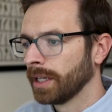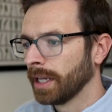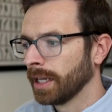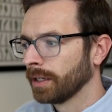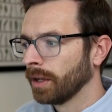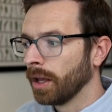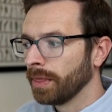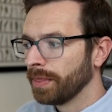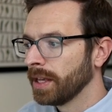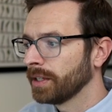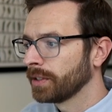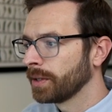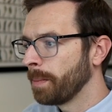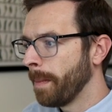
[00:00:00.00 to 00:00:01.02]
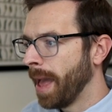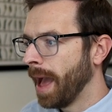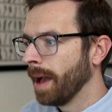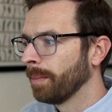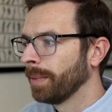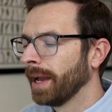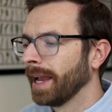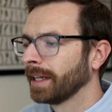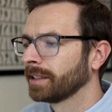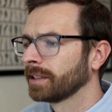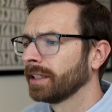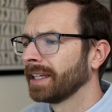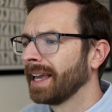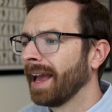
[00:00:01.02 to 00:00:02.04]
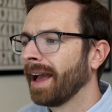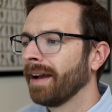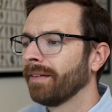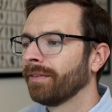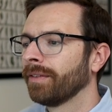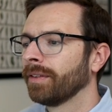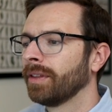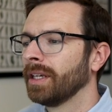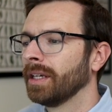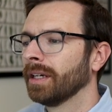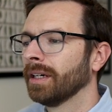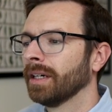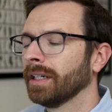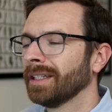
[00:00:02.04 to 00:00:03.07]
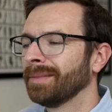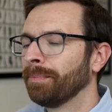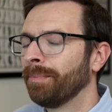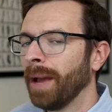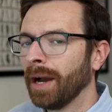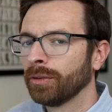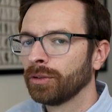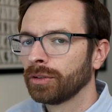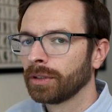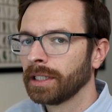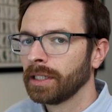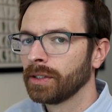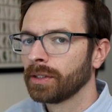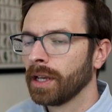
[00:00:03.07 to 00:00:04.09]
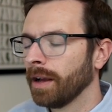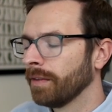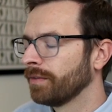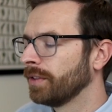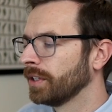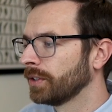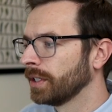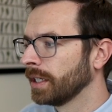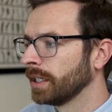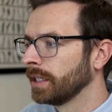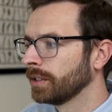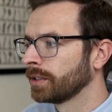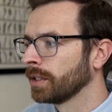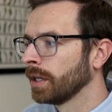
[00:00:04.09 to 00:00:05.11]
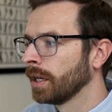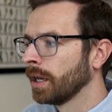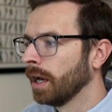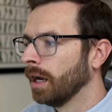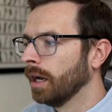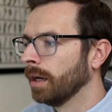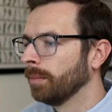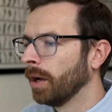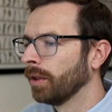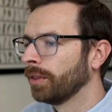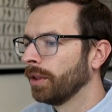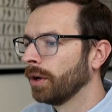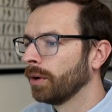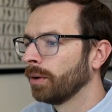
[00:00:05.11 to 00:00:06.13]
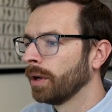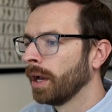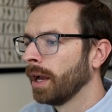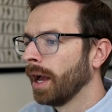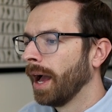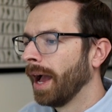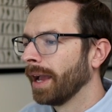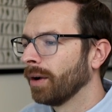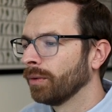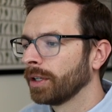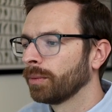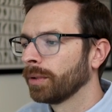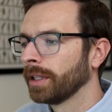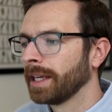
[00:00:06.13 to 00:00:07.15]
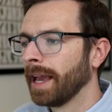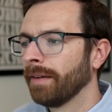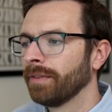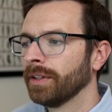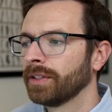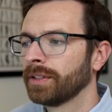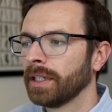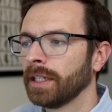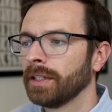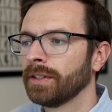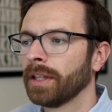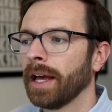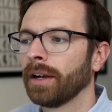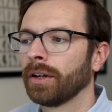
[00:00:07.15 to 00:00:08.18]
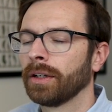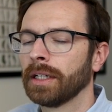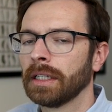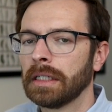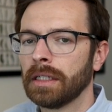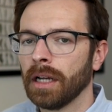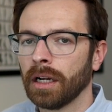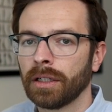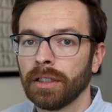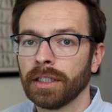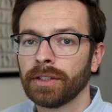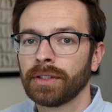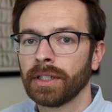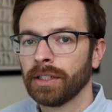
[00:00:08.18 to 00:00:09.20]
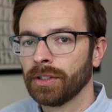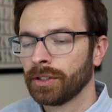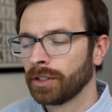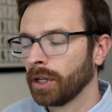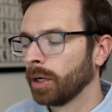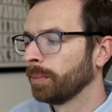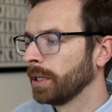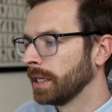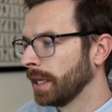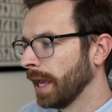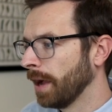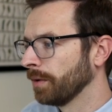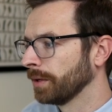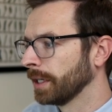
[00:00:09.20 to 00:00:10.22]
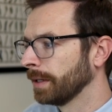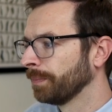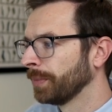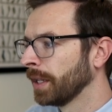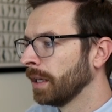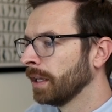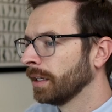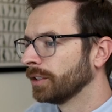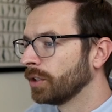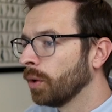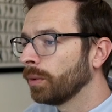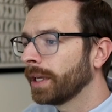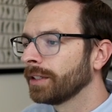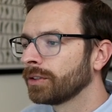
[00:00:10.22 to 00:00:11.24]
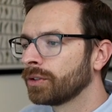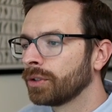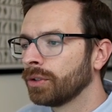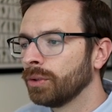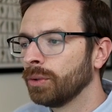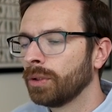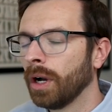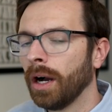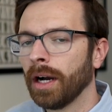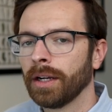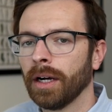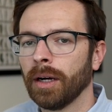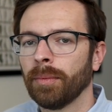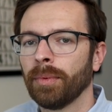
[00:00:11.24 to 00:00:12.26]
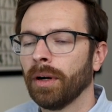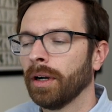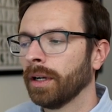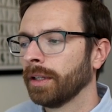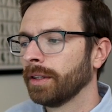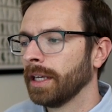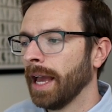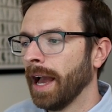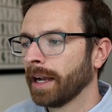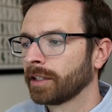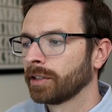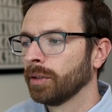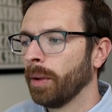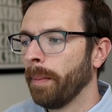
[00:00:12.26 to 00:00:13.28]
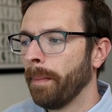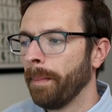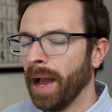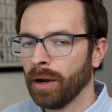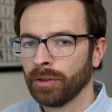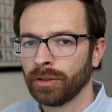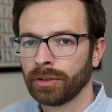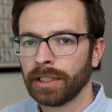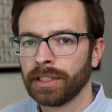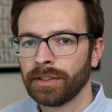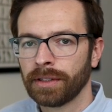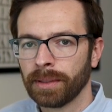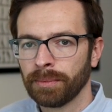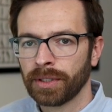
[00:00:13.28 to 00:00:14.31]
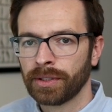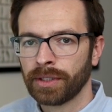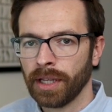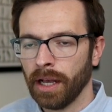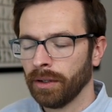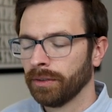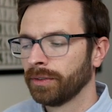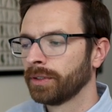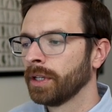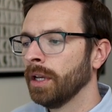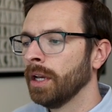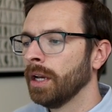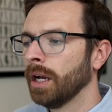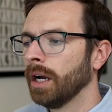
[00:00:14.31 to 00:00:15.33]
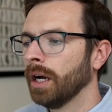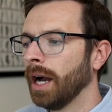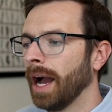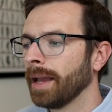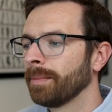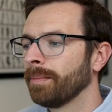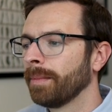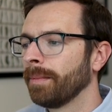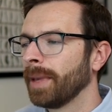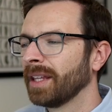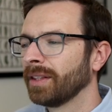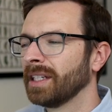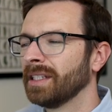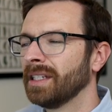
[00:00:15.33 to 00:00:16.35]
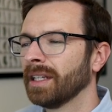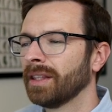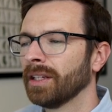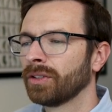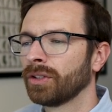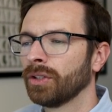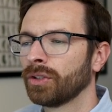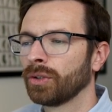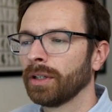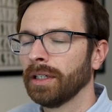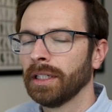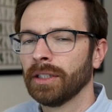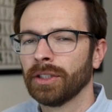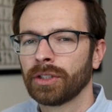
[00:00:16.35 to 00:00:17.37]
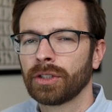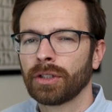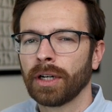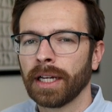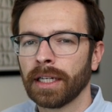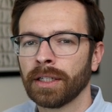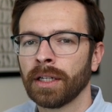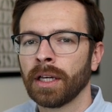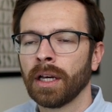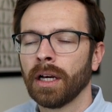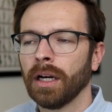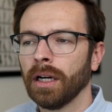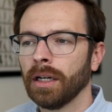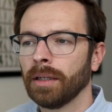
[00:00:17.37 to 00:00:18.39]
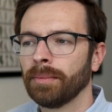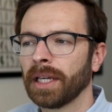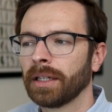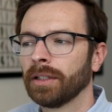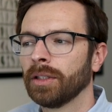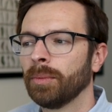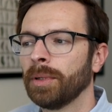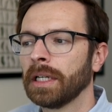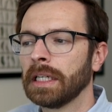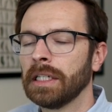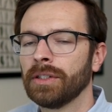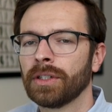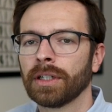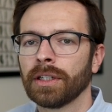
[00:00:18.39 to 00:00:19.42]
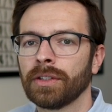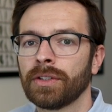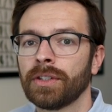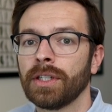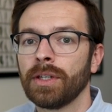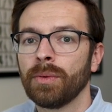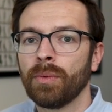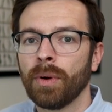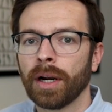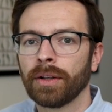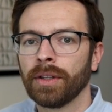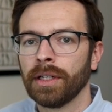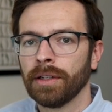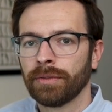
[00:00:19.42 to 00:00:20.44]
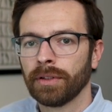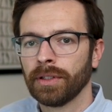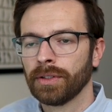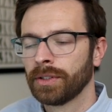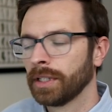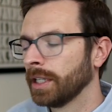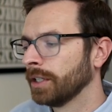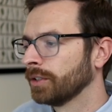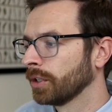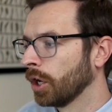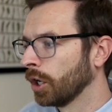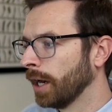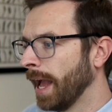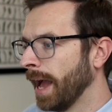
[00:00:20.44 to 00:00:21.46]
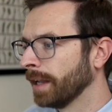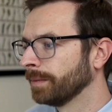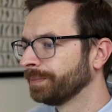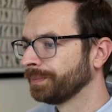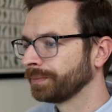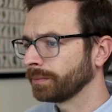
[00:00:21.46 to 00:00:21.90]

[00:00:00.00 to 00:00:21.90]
and on this map, I actually have the boundaries of the cities, although I only really have the cities that are in Douglas and Sarpy County. Now, don't get too caught up on the actual boundaries themselves. I mainly did this to sort of illustrate, make it a little bit easier to see where the different cities are at.